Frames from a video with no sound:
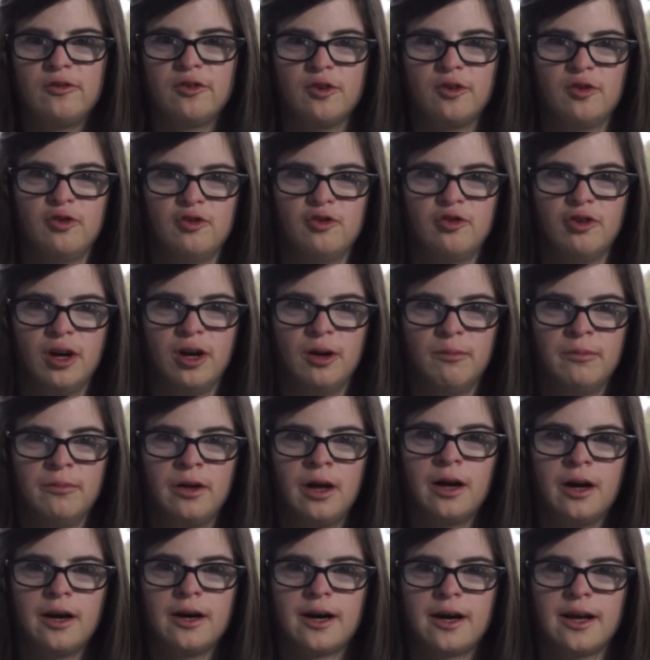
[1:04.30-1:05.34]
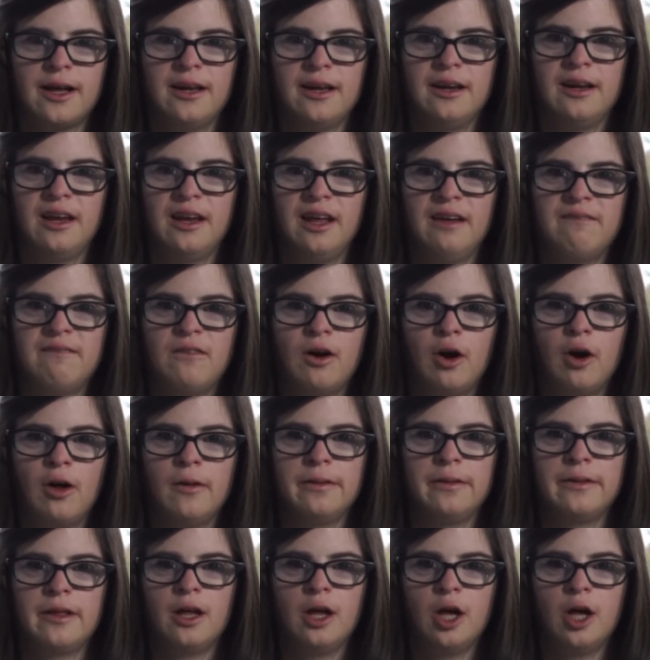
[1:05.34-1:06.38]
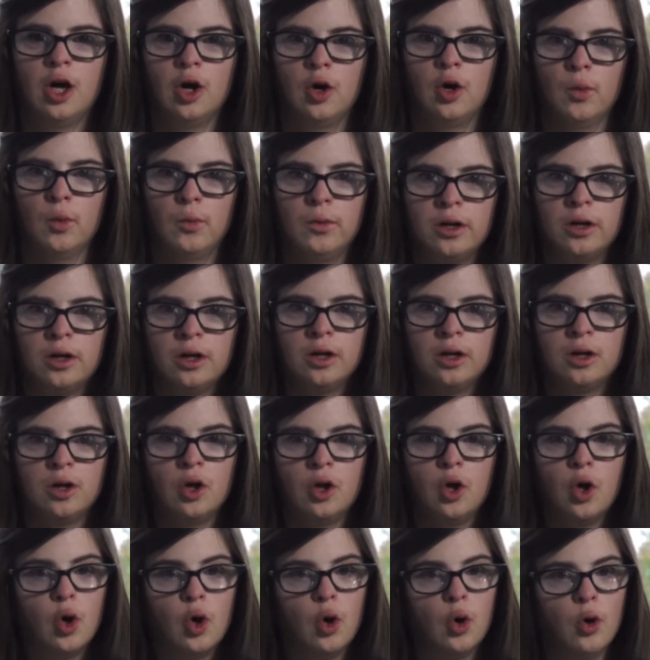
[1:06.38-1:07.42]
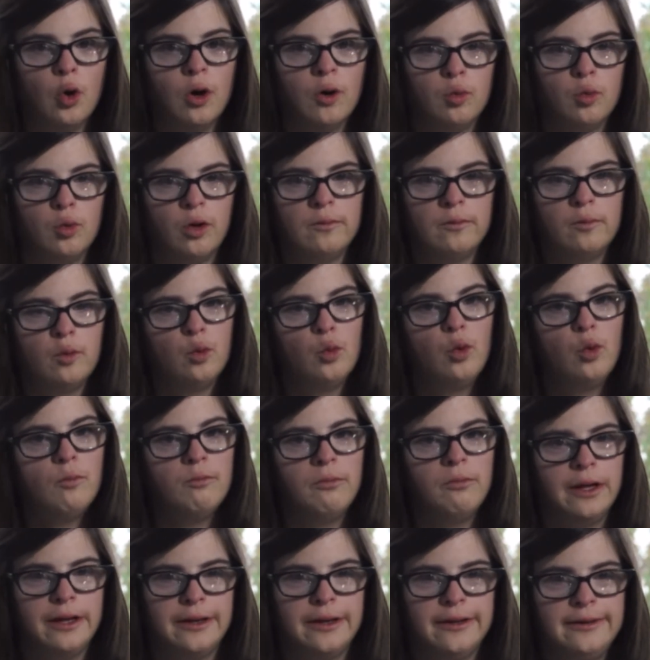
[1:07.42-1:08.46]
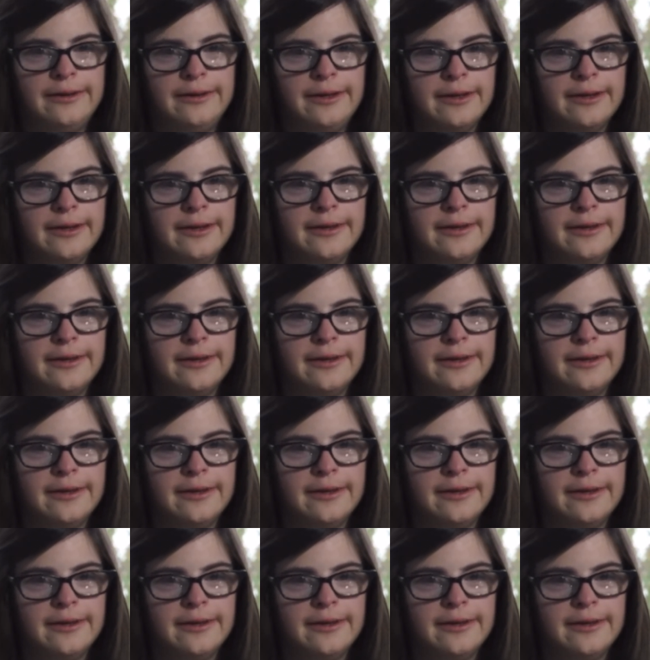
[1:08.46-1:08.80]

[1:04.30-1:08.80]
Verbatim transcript: syndrome can live on their own or with a roommate.